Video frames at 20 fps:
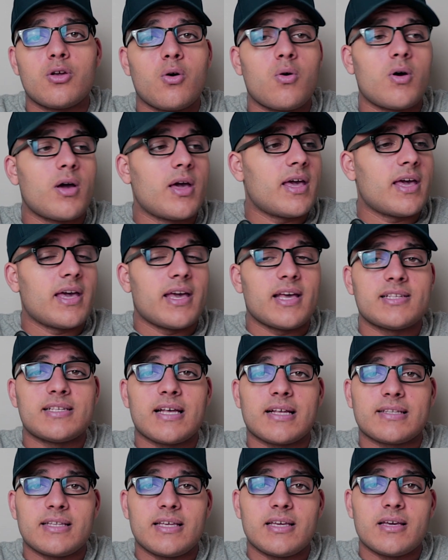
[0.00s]
know is
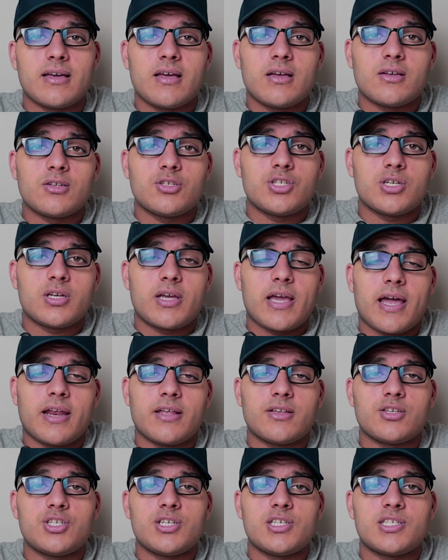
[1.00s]
that the
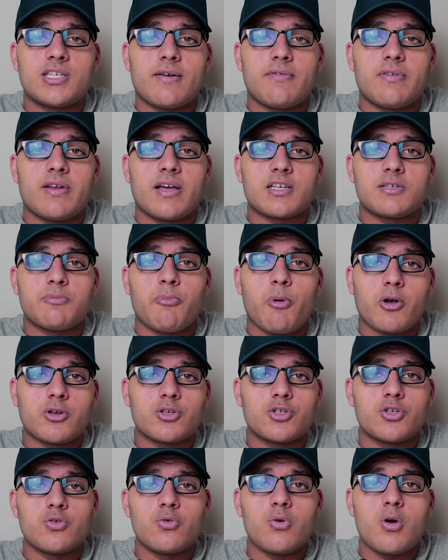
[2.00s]
Canon G7X
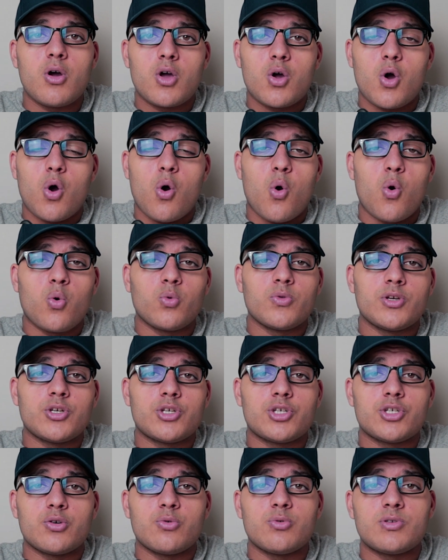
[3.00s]
Mark II only
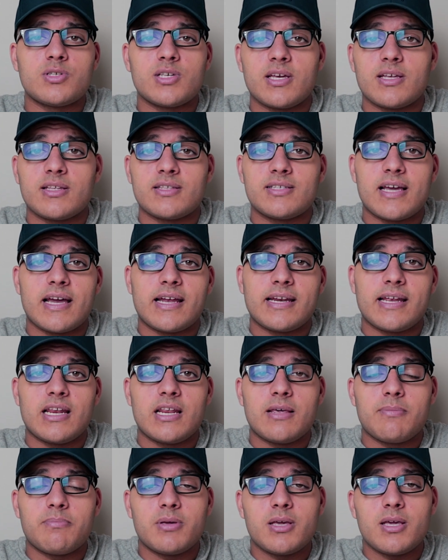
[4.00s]
shoots in
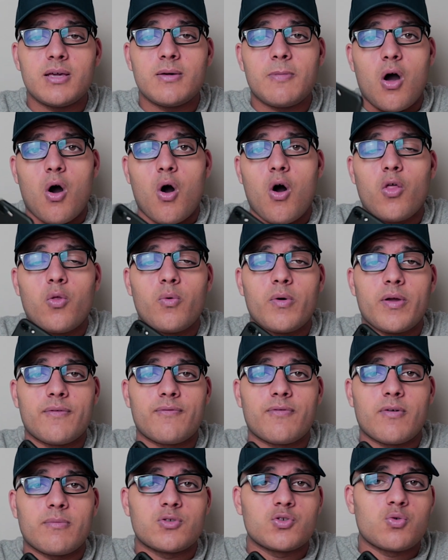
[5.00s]
1080p, all the way
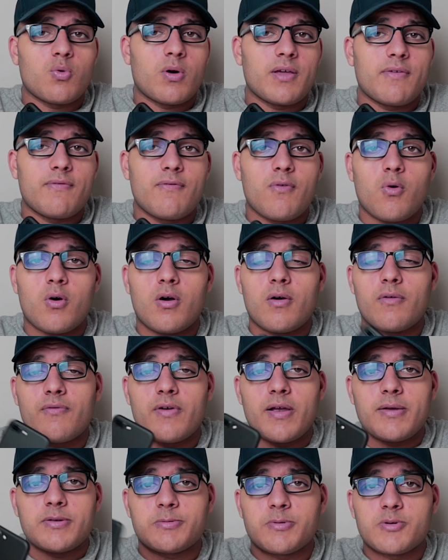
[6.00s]
from 24
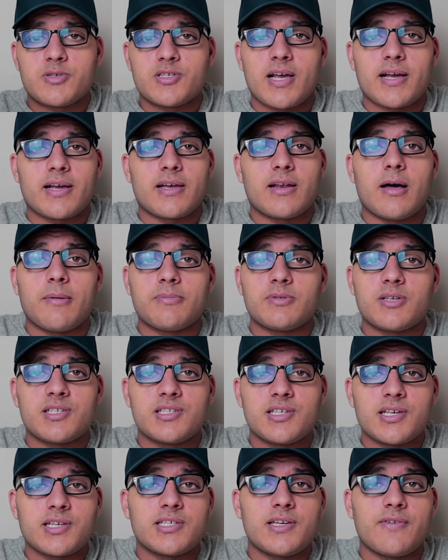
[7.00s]
frames per second up to
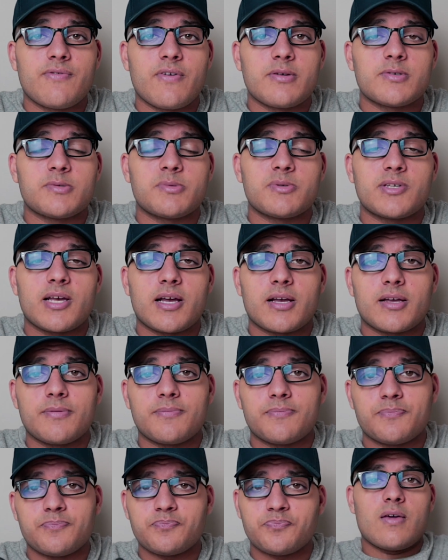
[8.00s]
60 frames per
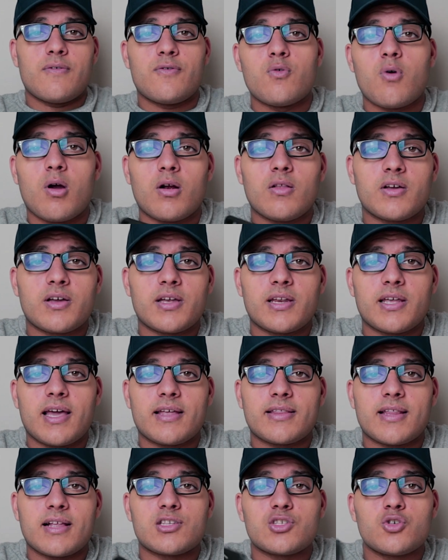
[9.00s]
second. If you are looking to
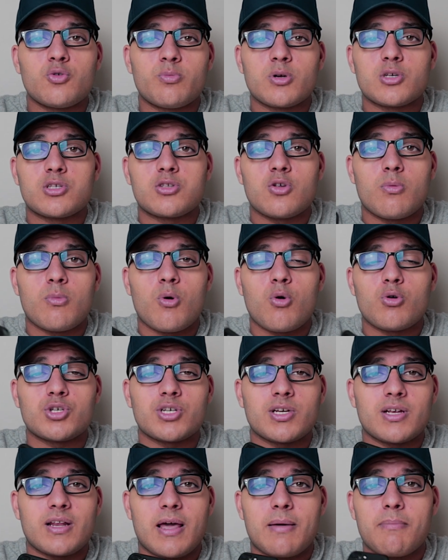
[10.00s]
get that super slow
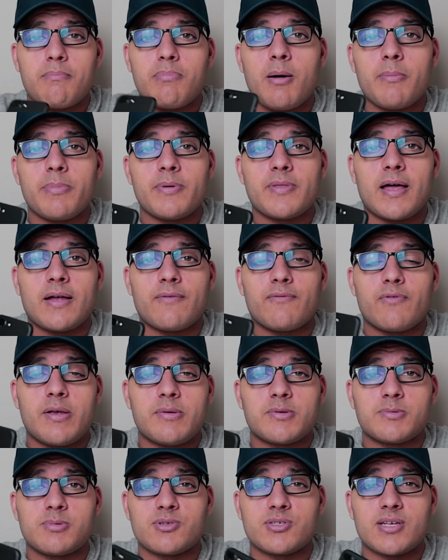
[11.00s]
motion and bumping that
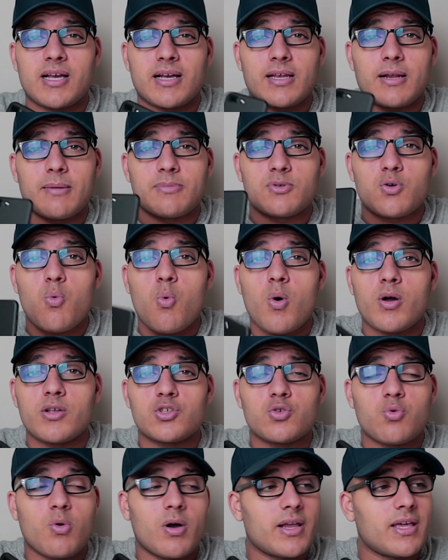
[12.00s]
frames per second up to
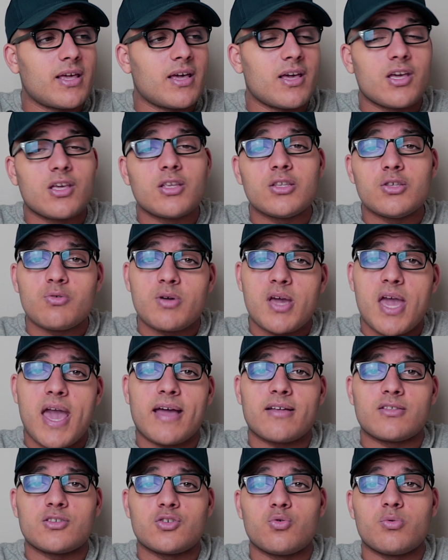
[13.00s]
120, you
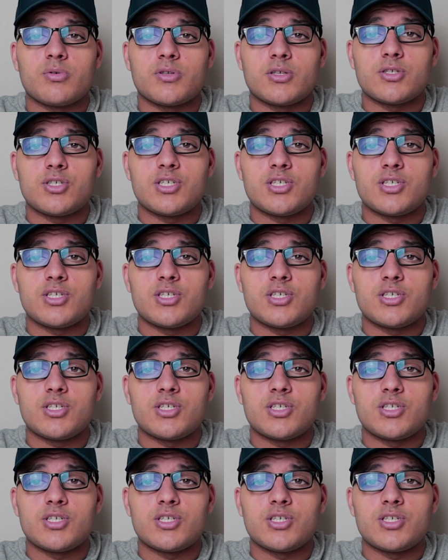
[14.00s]
can't do it with the